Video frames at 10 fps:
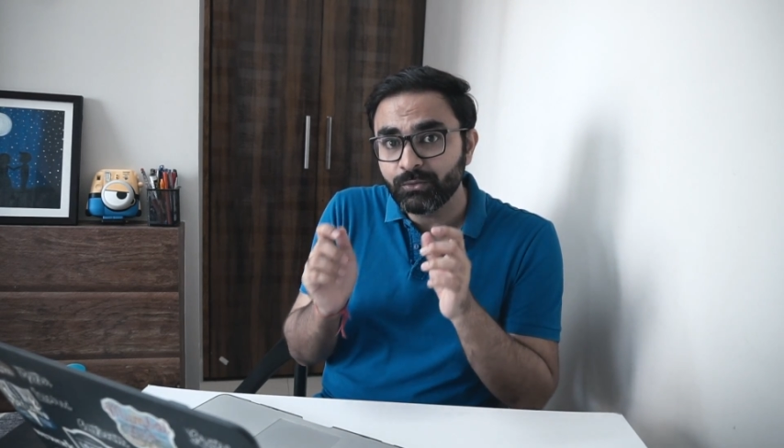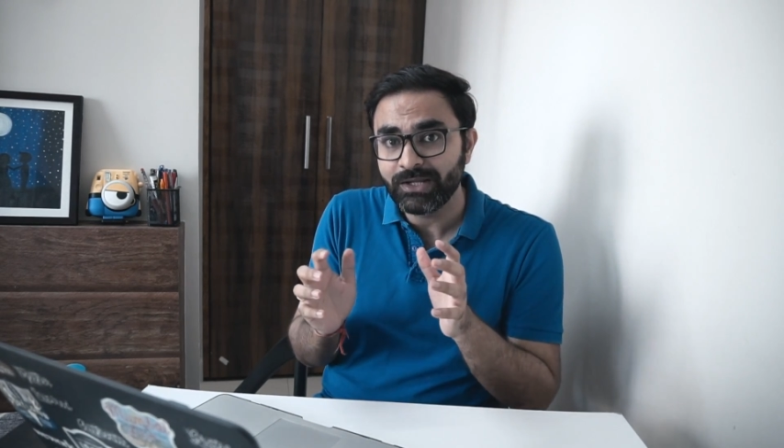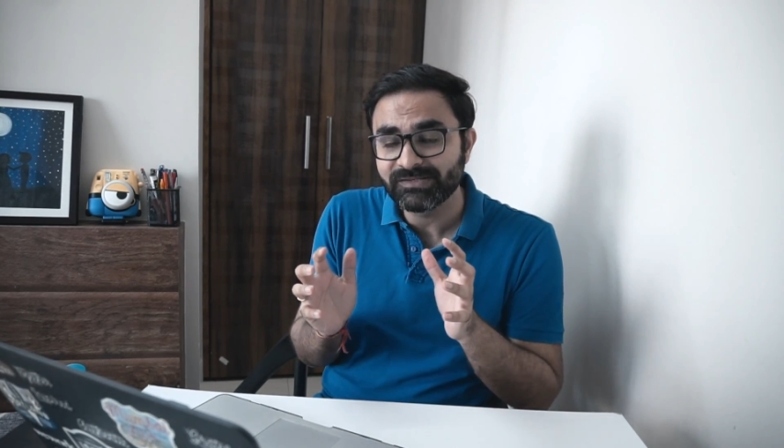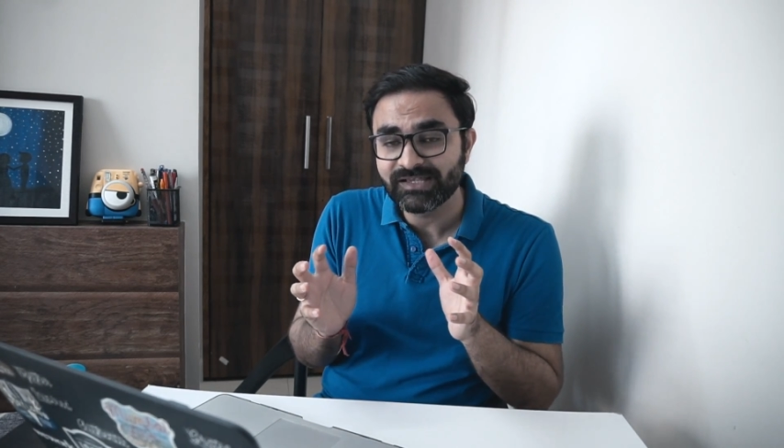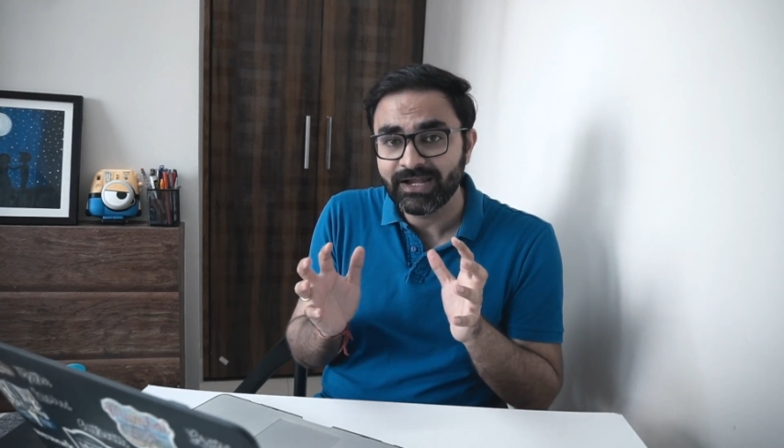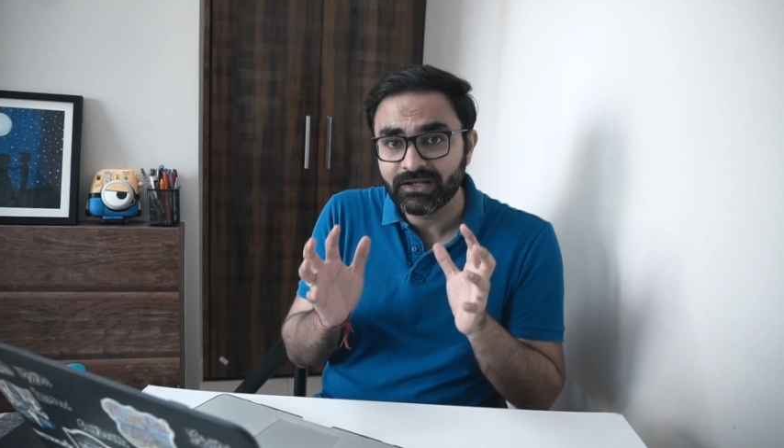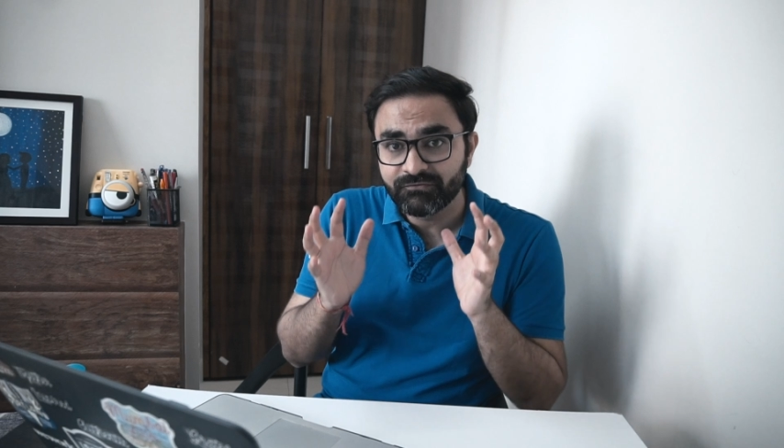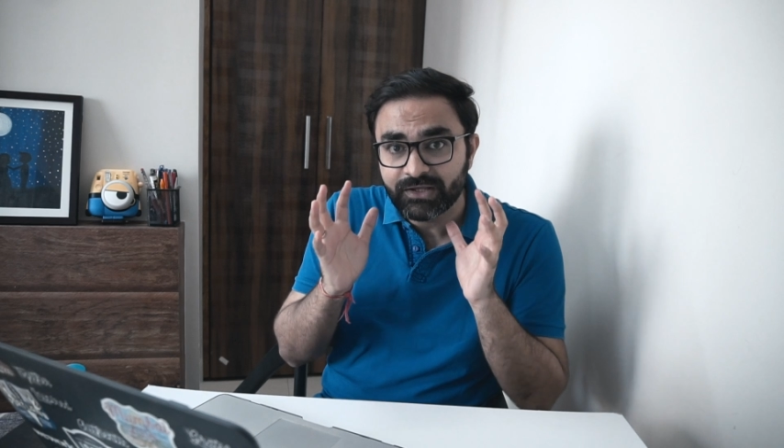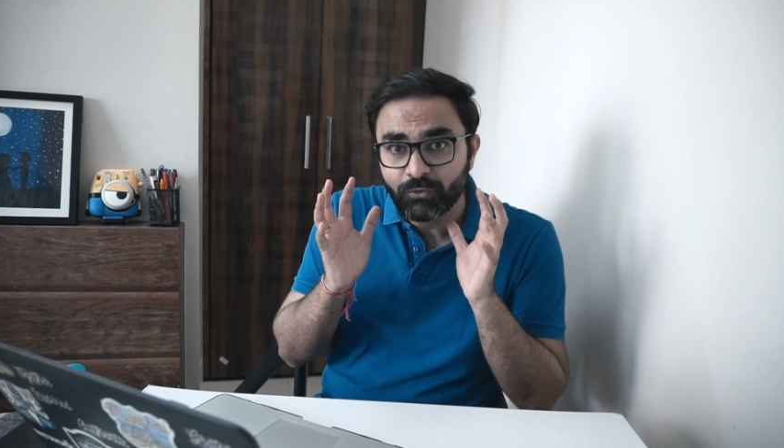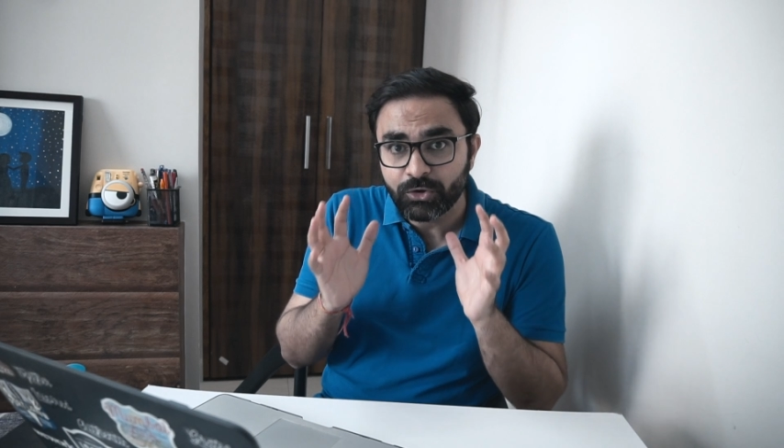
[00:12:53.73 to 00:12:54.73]
a website,
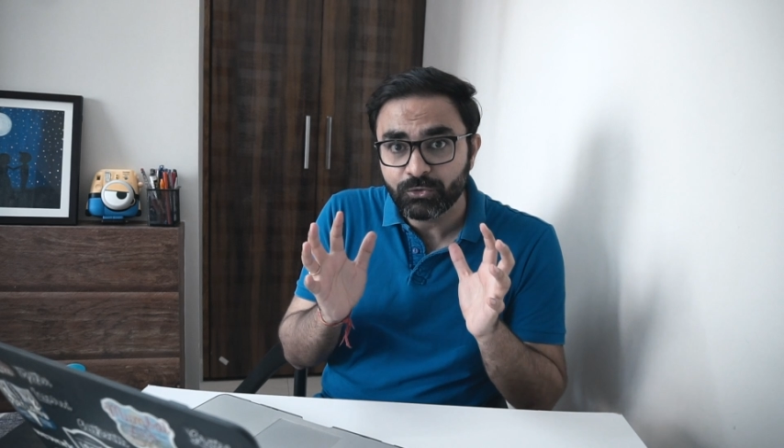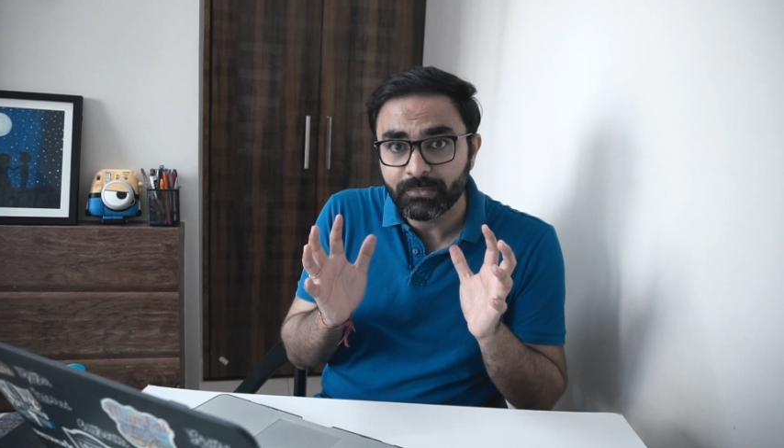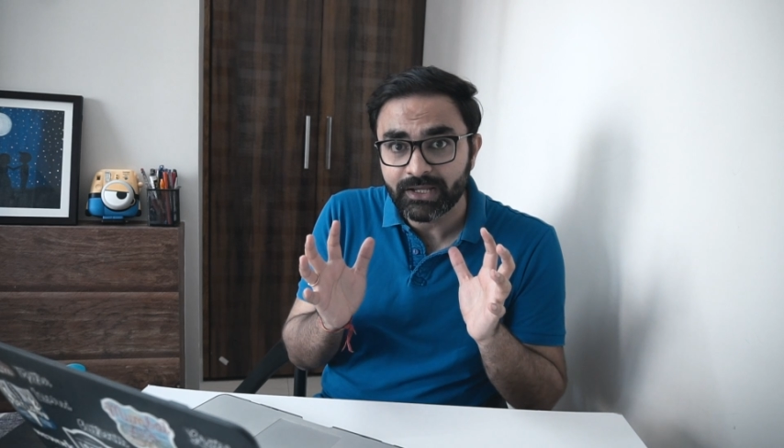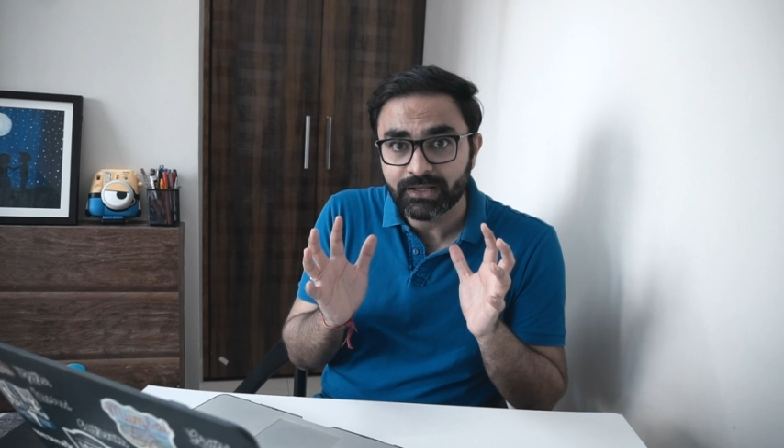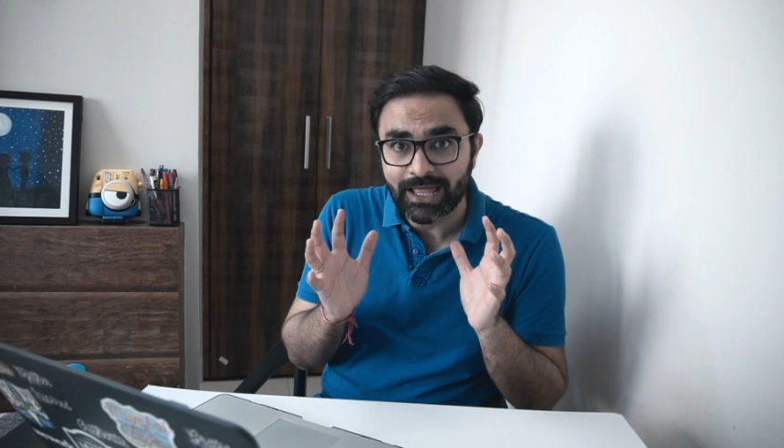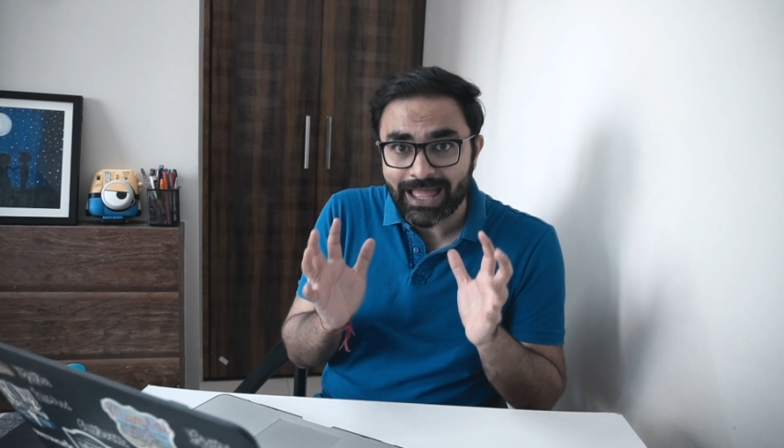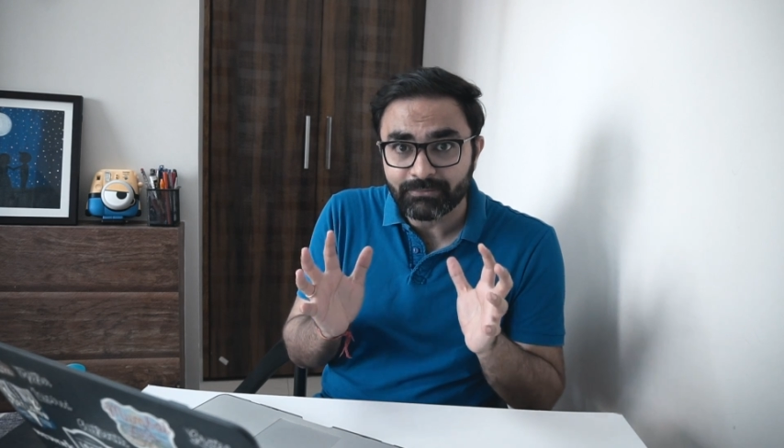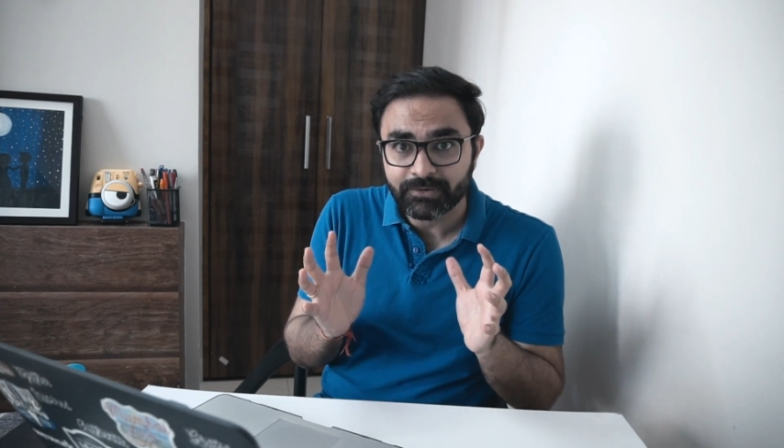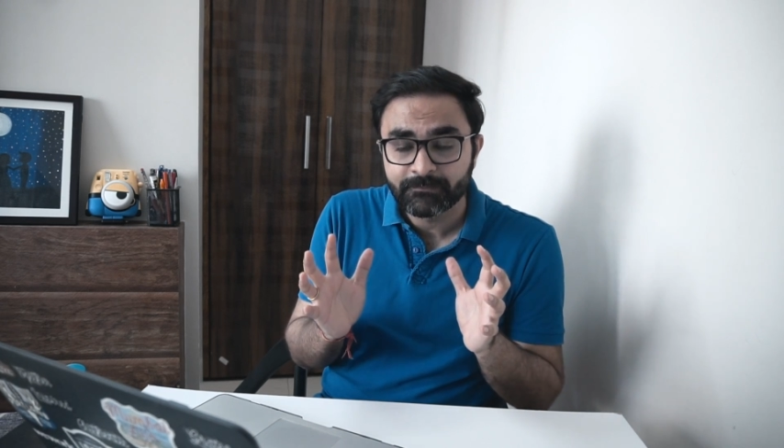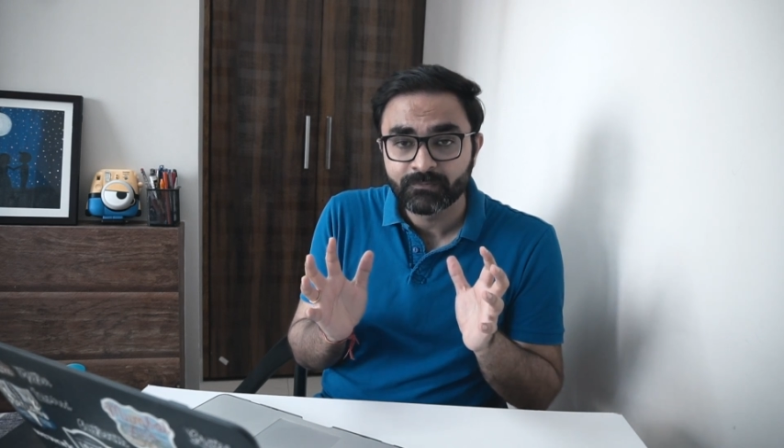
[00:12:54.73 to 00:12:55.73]
if they want to make an app,